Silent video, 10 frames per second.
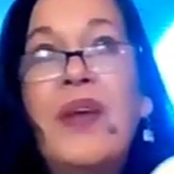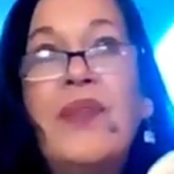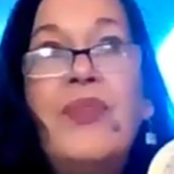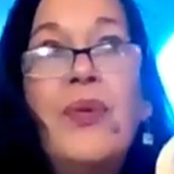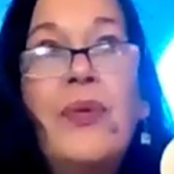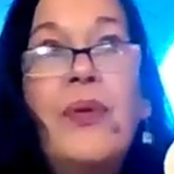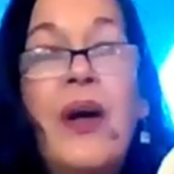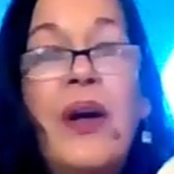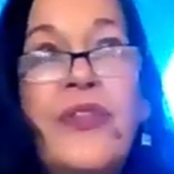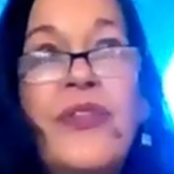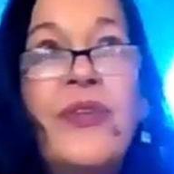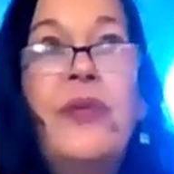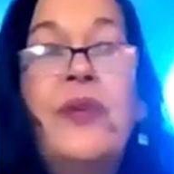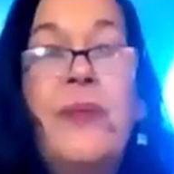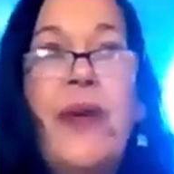If you're
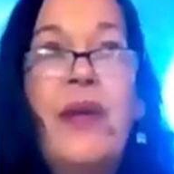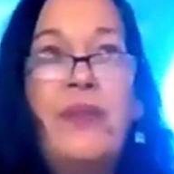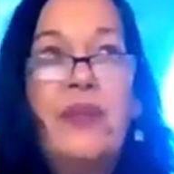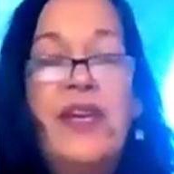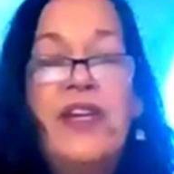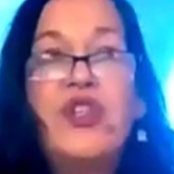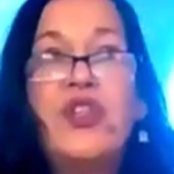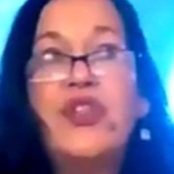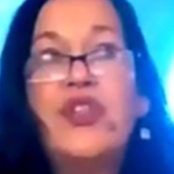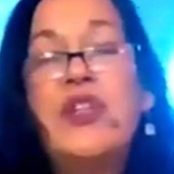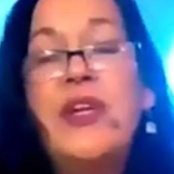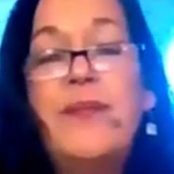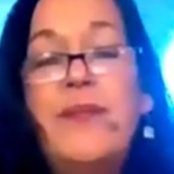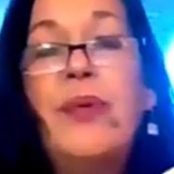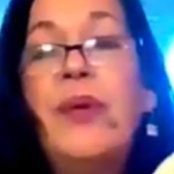uncertain about a
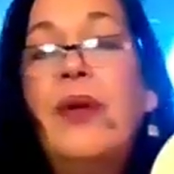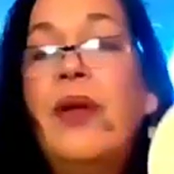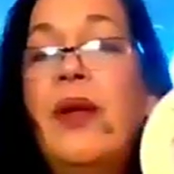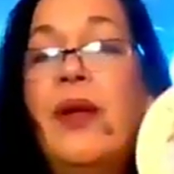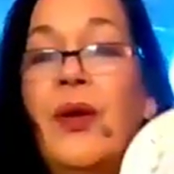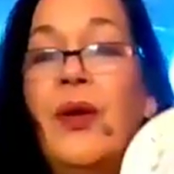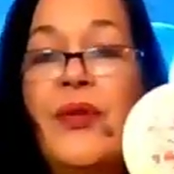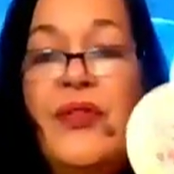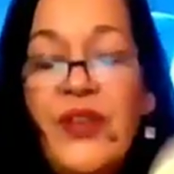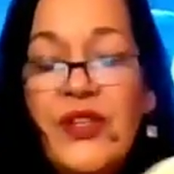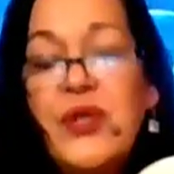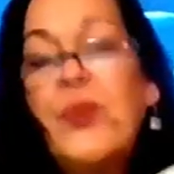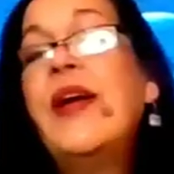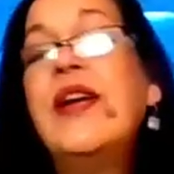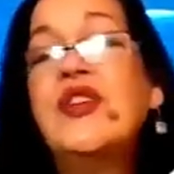relationship or a
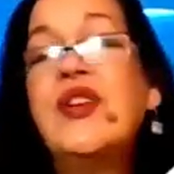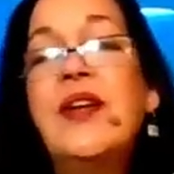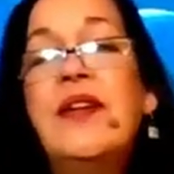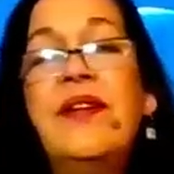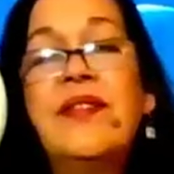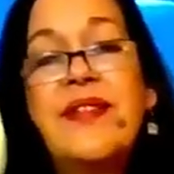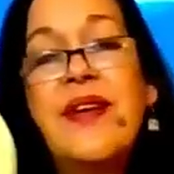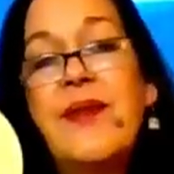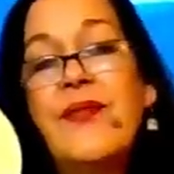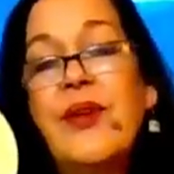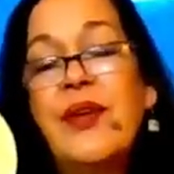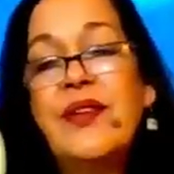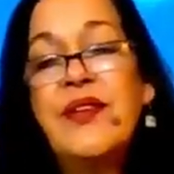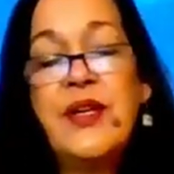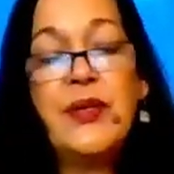situation, it's time for you
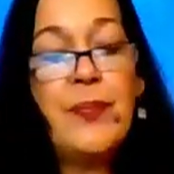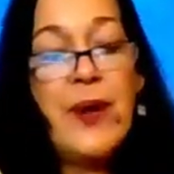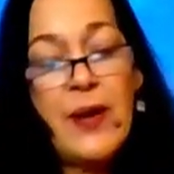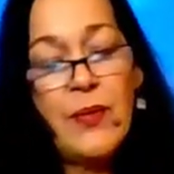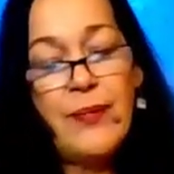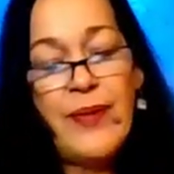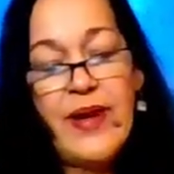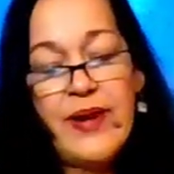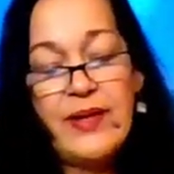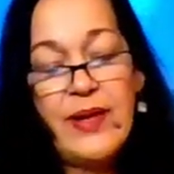to take your power back.